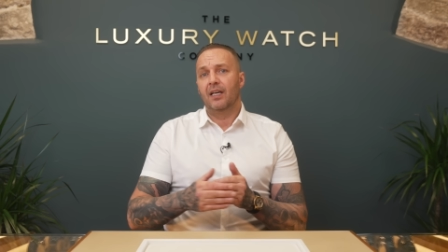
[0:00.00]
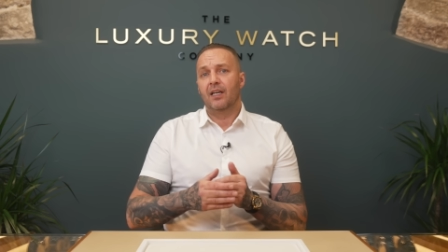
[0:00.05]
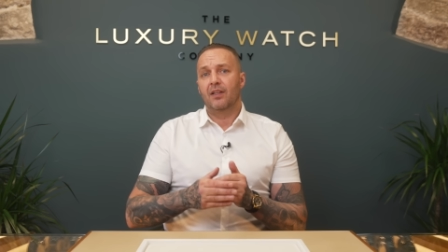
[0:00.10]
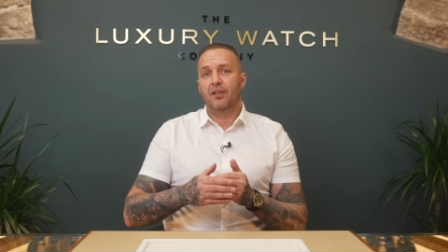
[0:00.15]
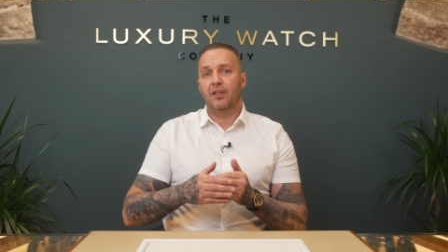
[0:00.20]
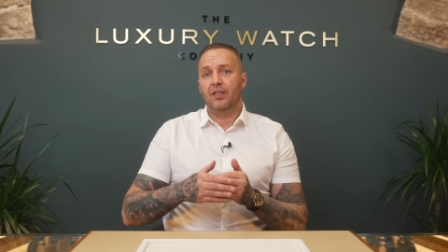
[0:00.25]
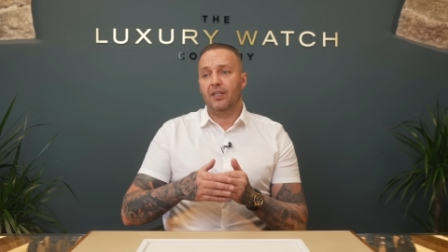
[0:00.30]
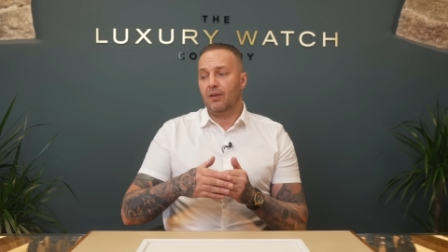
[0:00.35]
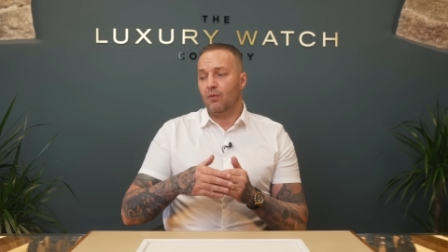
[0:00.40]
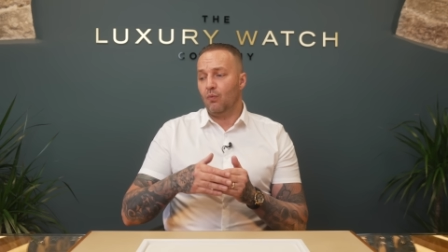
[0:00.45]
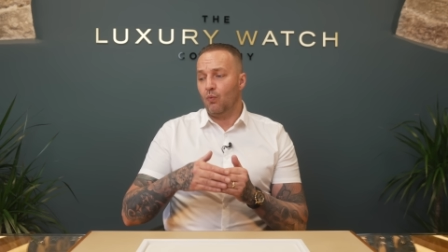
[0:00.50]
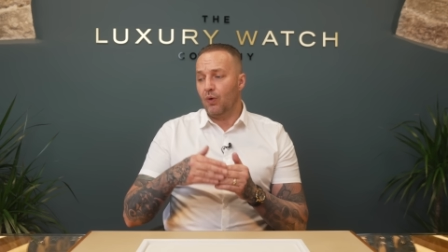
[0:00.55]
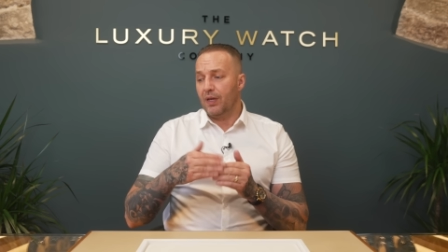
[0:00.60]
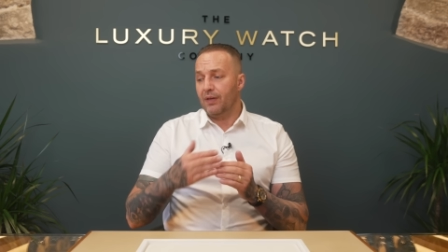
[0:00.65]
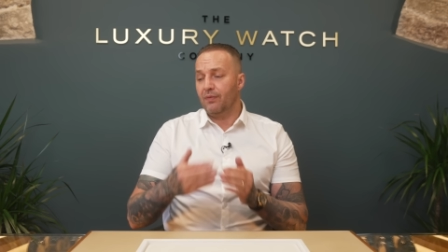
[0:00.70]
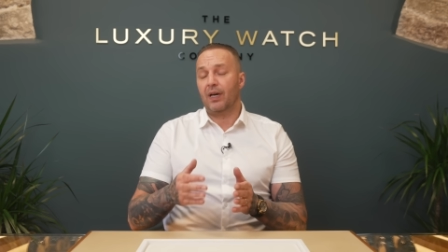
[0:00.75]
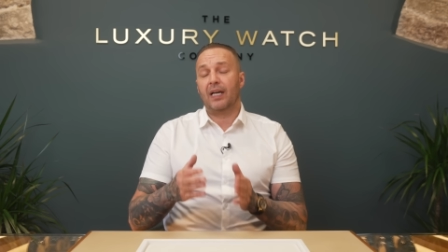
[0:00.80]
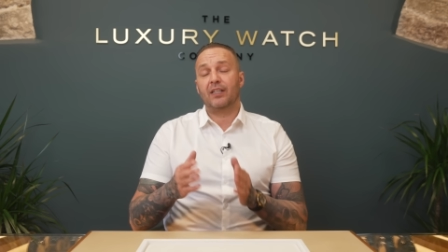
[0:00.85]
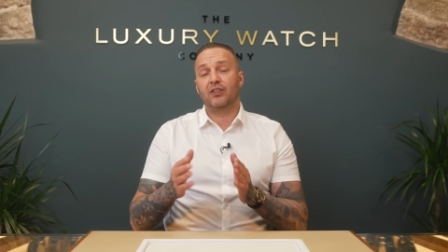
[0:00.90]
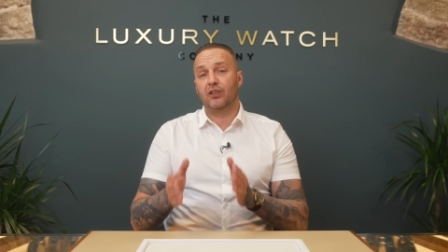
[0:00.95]
The,
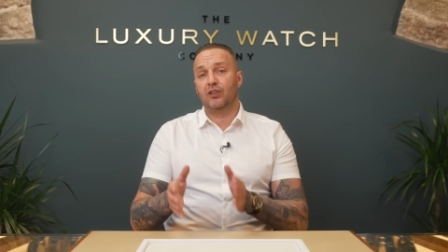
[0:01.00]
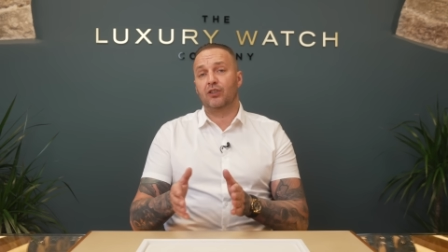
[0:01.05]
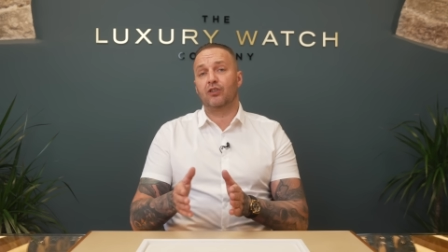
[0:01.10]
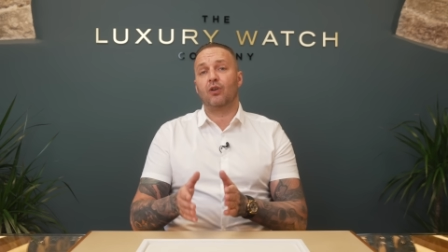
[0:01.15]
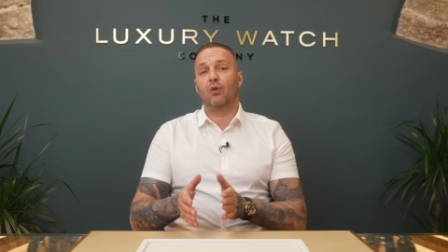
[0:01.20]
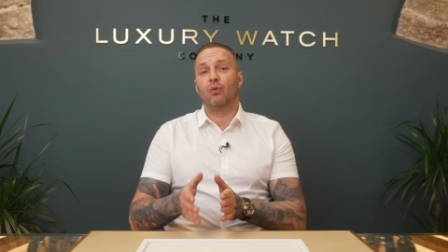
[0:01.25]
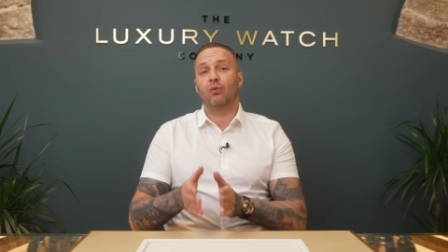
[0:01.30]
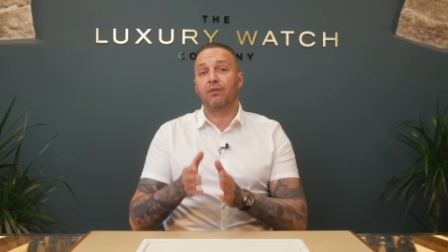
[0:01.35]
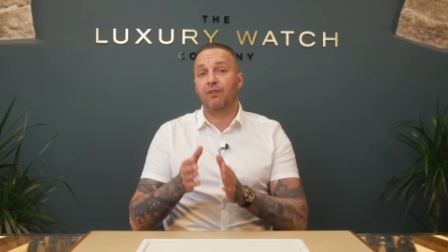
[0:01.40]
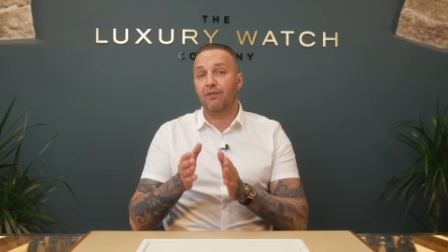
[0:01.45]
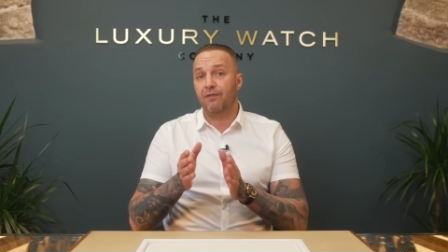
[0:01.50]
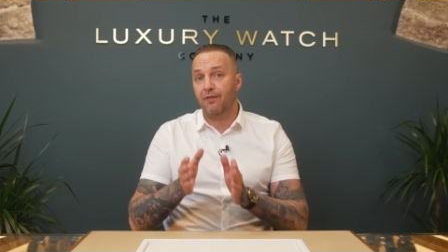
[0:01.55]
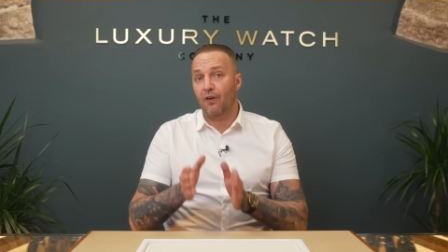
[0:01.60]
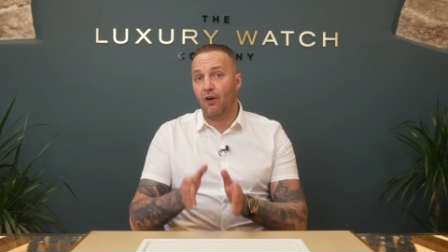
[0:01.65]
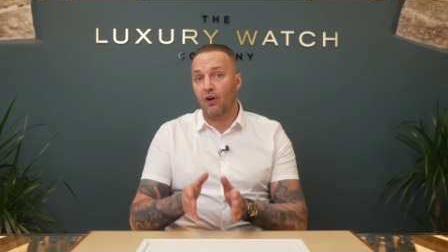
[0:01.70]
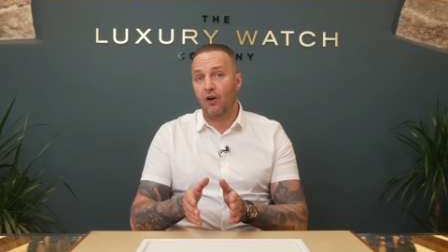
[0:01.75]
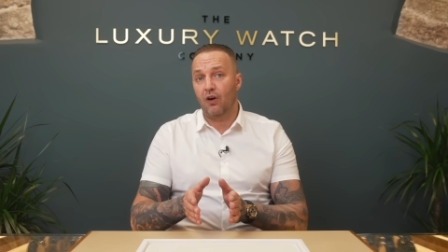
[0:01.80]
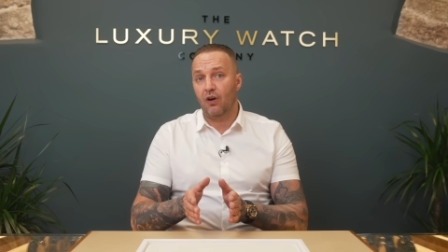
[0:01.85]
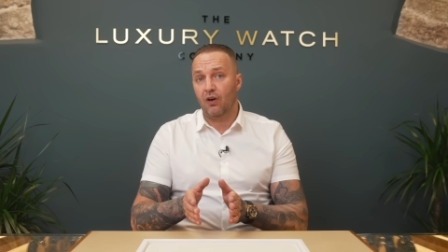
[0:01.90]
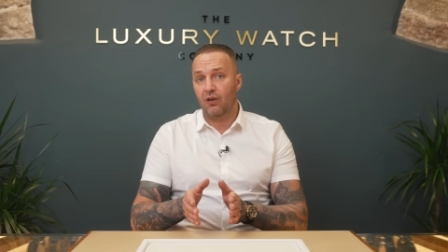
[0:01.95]
we've actually sold
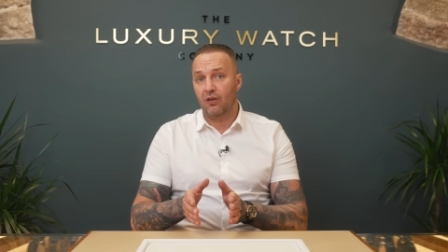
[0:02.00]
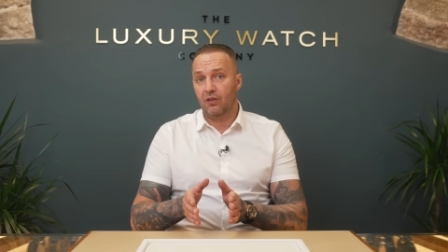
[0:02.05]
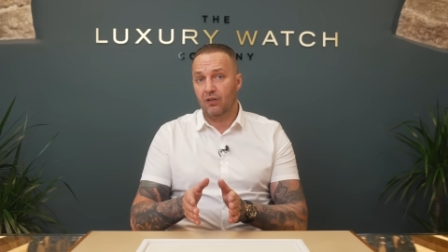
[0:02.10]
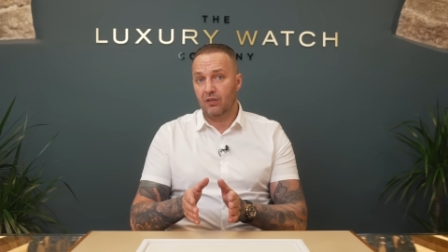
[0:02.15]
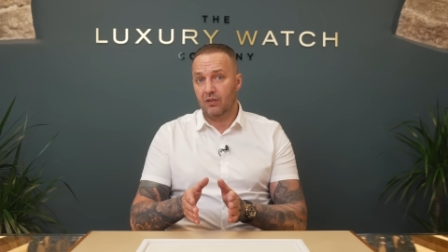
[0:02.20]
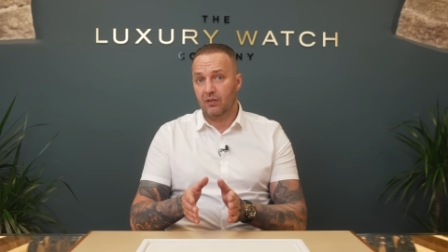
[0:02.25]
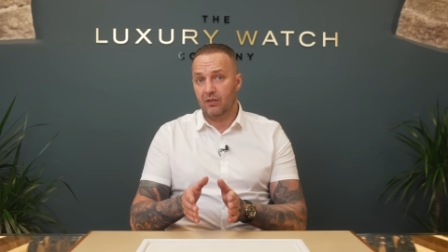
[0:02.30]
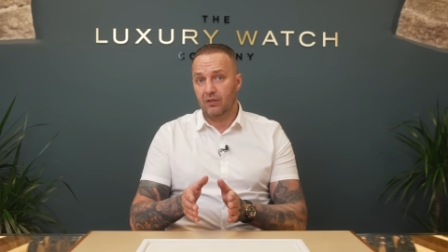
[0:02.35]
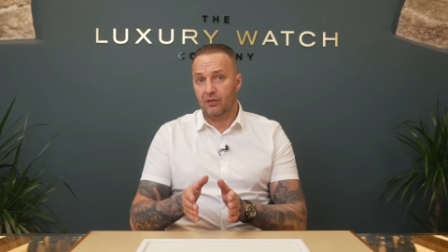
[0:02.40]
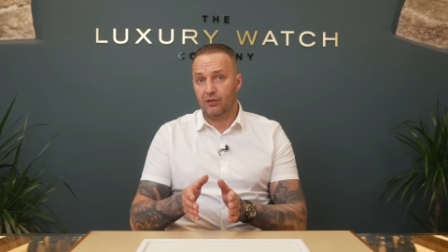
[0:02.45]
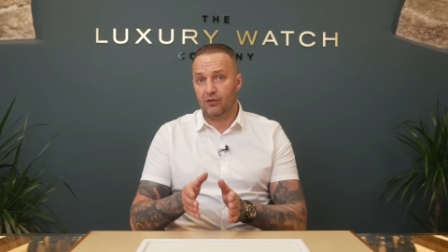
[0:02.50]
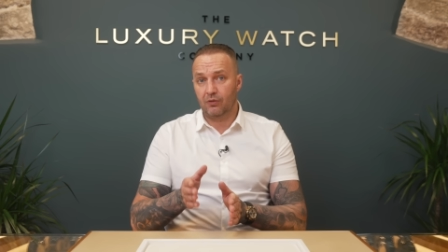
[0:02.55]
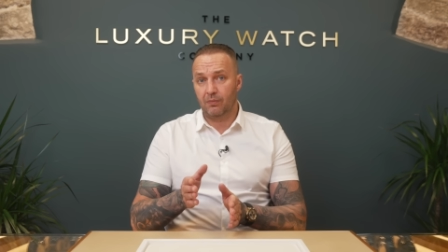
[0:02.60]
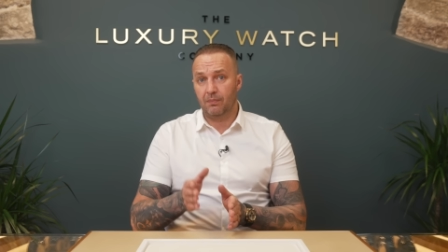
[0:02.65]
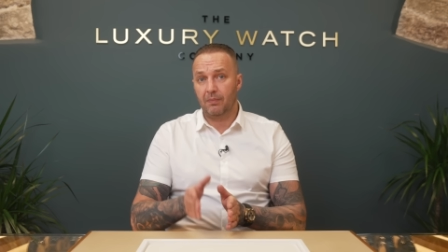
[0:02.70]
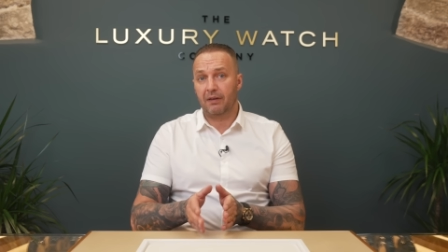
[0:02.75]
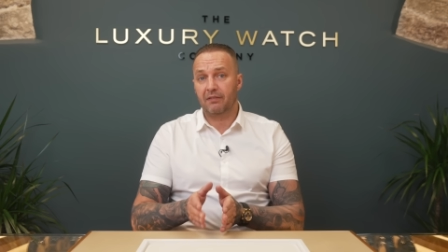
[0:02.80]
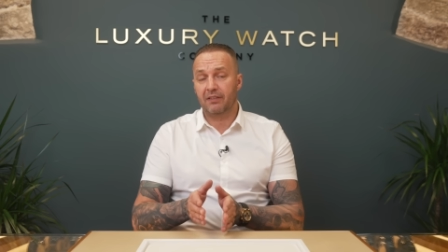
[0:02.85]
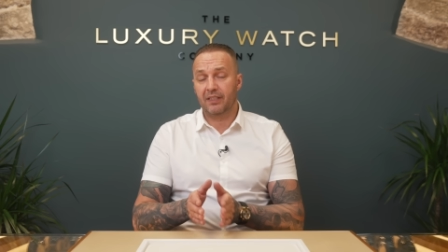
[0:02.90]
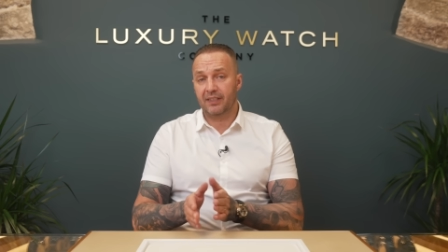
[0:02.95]
four
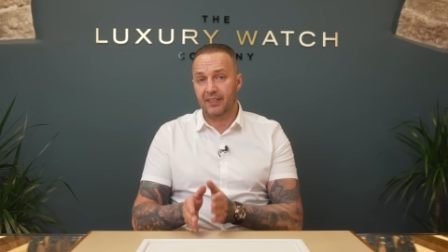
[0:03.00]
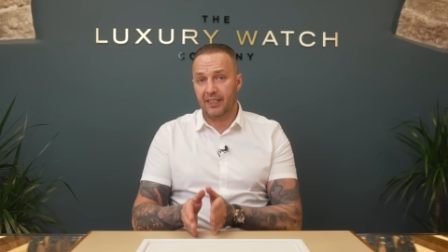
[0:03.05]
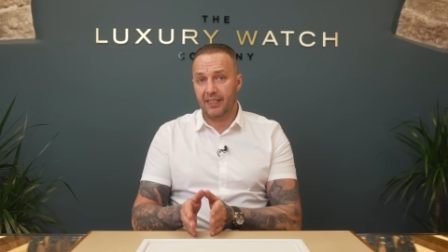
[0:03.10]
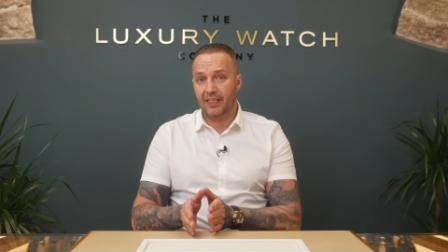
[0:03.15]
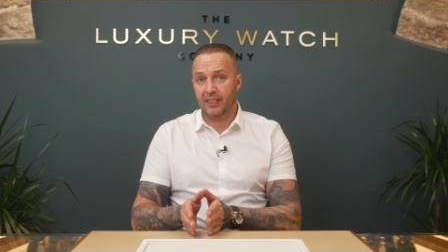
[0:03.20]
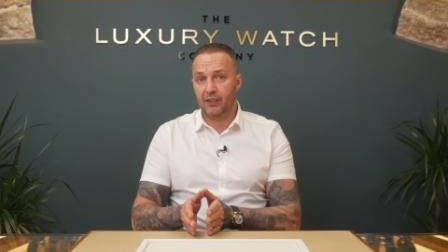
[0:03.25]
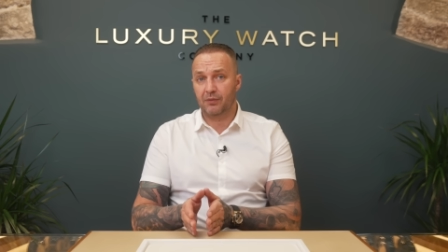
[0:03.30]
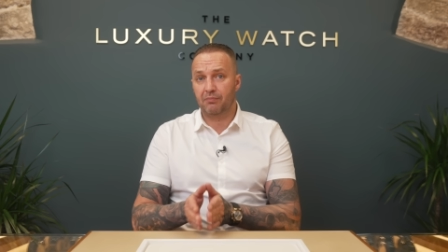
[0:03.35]
Submariner dates,